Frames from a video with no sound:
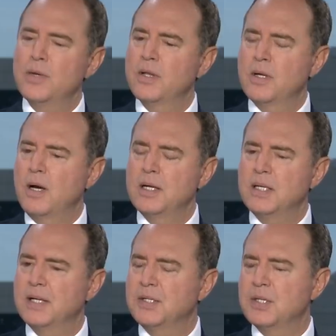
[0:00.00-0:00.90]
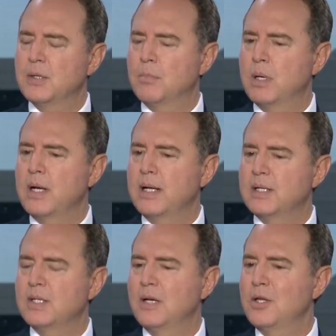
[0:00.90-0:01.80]
into the contents, but I
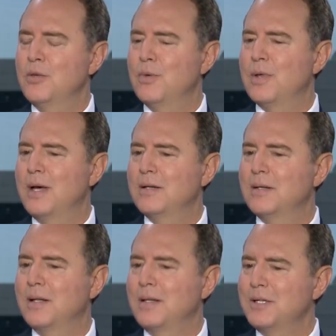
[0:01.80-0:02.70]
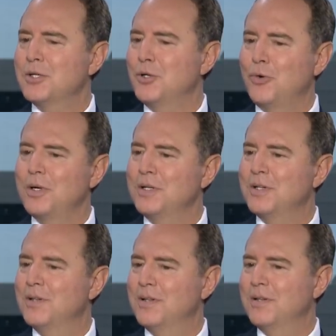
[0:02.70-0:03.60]
can tell you that at least according
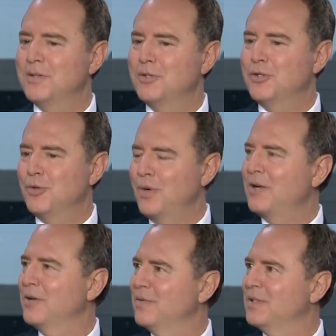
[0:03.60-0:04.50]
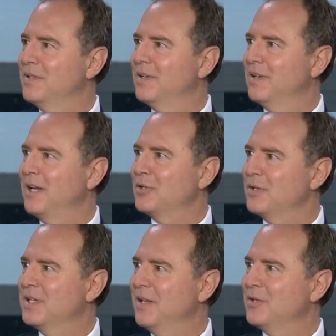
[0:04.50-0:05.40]
to the director of
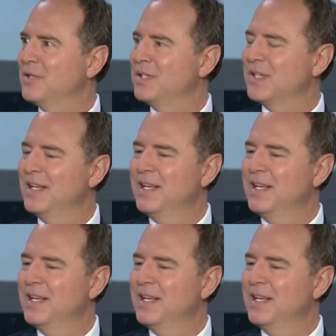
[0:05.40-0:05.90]
national intelligence,